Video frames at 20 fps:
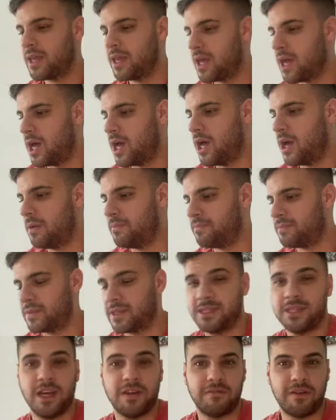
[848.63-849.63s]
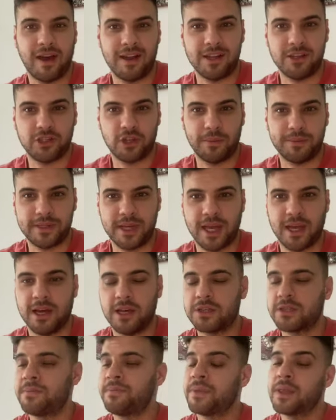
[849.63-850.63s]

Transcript: See, I finally stopped saying us.